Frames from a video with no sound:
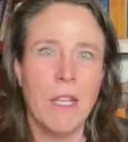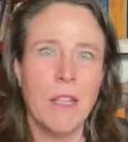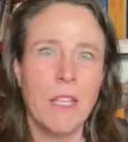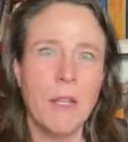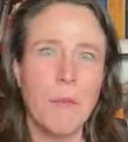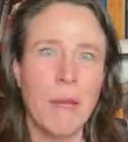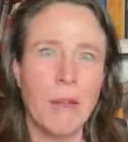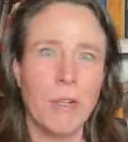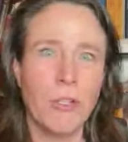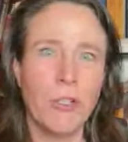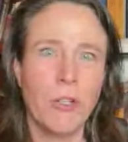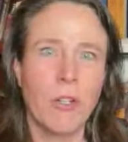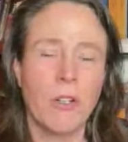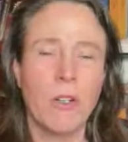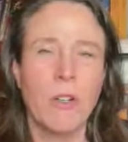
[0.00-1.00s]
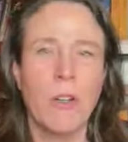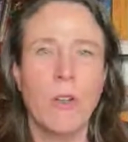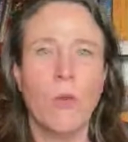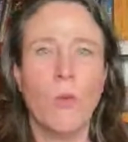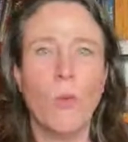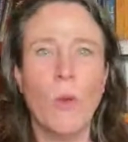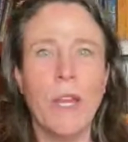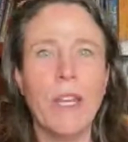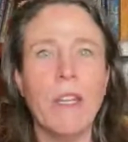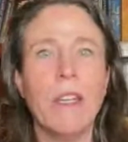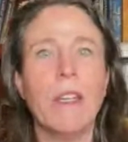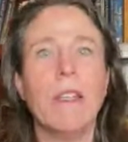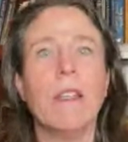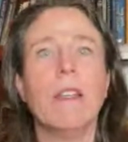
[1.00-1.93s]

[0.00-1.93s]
the amount of sugar, wheat,